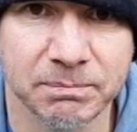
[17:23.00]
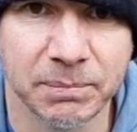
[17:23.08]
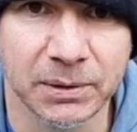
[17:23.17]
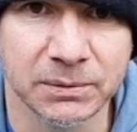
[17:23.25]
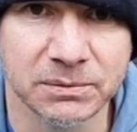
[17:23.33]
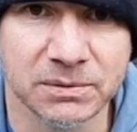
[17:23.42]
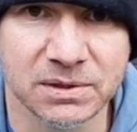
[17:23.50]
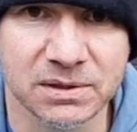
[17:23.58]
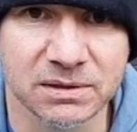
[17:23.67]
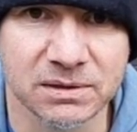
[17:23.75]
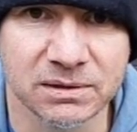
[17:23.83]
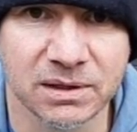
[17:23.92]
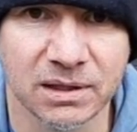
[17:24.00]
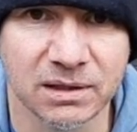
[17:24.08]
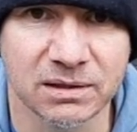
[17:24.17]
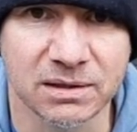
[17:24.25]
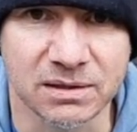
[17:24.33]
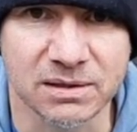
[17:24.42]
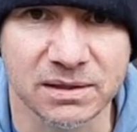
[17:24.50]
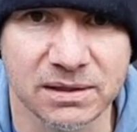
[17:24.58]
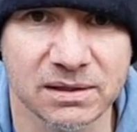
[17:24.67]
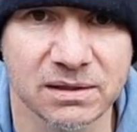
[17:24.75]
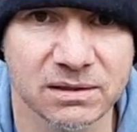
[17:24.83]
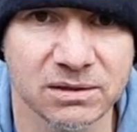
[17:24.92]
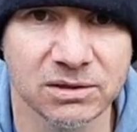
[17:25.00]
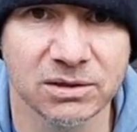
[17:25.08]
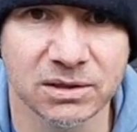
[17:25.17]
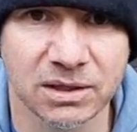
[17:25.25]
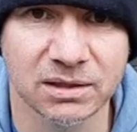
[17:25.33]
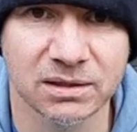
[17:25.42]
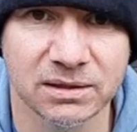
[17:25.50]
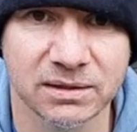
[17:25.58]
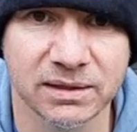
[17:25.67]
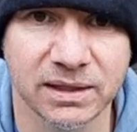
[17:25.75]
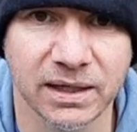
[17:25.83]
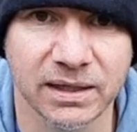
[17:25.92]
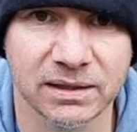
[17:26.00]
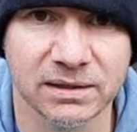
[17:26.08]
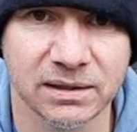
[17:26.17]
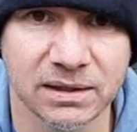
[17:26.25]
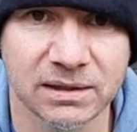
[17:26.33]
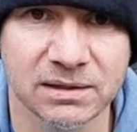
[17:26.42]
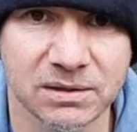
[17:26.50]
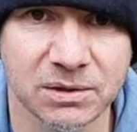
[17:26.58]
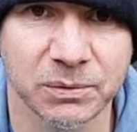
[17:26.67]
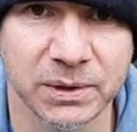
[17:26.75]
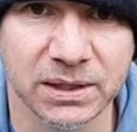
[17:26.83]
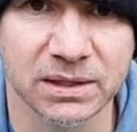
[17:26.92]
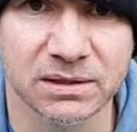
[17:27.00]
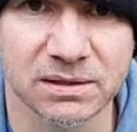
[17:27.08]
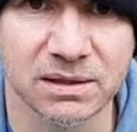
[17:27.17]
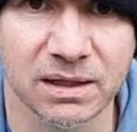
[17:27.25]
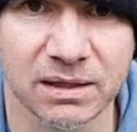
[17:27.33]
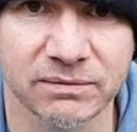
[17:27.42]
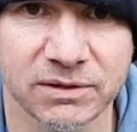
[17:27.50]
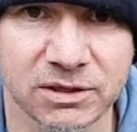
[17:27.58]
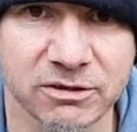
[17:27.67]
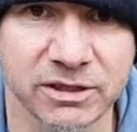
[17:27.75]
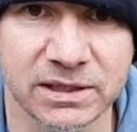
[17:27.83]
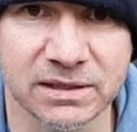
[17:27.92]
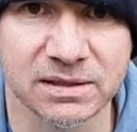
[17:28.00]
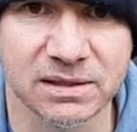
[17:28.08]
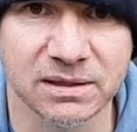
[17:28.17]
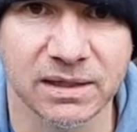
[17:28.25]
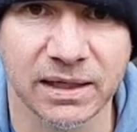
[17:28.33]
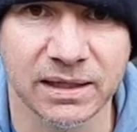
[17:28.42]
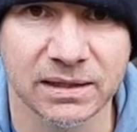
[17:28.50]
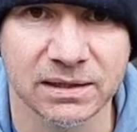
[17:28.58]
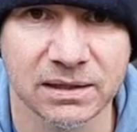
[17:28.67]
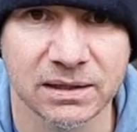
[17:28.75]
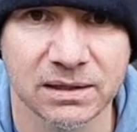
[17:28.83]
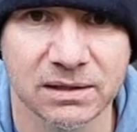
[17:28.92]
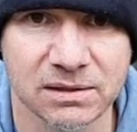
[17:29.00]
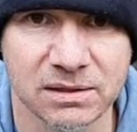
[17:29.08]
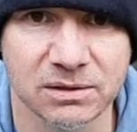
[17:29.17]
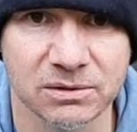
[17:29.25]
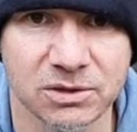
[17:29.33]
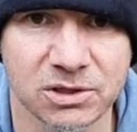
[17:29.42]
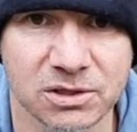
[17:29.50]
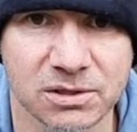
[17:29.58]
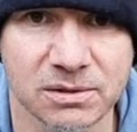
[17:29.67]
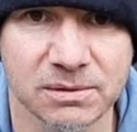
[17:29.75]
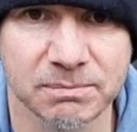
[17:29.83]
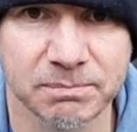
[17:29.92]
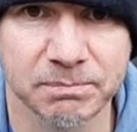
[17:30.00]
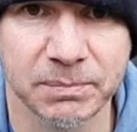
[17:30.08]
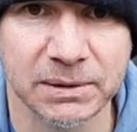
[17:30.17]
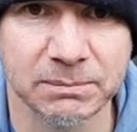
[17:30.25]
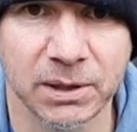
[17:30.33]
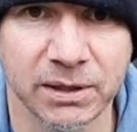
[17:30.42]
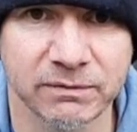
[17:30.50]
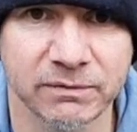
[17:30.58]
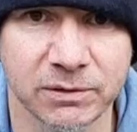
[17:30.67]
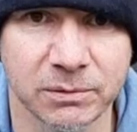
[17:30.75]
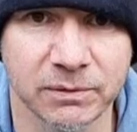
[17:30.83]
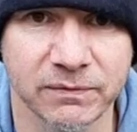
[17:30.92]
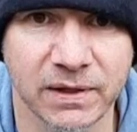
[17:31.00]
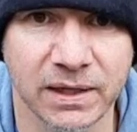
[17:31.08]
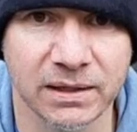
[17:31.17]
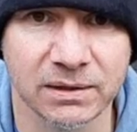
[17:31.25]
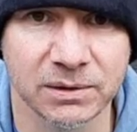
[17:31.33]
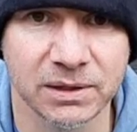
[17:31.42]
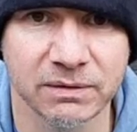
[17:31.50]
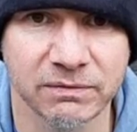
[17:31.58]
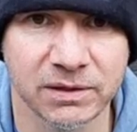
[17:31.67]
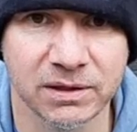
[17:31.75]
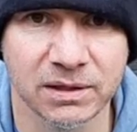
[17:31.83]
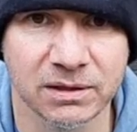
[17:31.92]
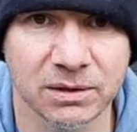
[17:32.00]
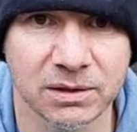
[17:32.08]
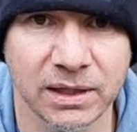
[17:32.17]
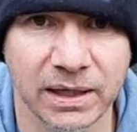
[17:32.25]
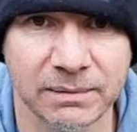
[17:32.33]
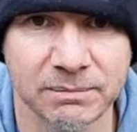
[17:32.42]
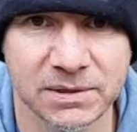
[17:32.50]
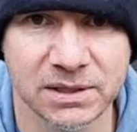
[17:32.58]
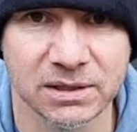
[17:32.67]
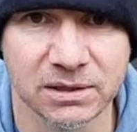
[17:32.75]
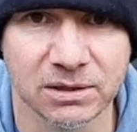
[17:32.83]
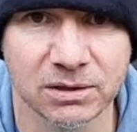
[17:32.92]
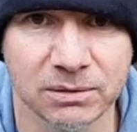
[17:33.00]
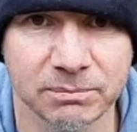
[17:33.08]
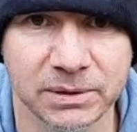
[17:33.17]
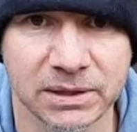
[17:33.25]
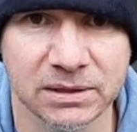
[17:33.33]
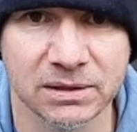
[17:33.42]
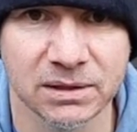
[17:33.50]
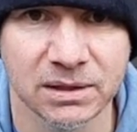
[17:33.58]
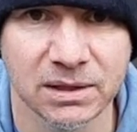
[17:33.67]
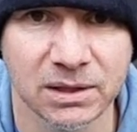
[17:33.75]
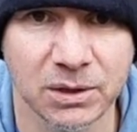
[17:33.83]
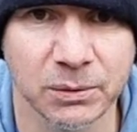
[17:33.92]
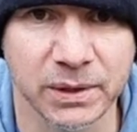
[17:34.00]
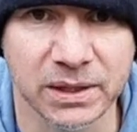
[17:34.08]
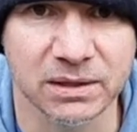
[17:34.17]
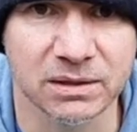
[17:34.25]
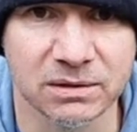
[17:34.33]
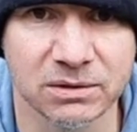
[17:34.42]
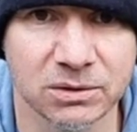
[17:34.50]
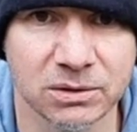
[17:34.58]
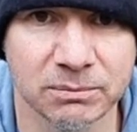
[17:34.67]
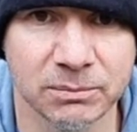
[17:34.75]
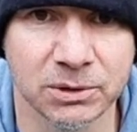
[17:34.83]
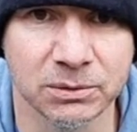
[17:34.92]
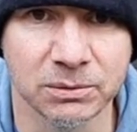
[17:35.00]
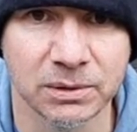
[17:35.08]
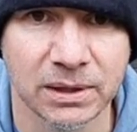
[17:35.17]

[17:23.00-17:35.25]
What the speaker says: bones and carcasses are not going to decay as quick as other greens and that, so just be mindful of that if you're going to empty your hot bin quicker than normal.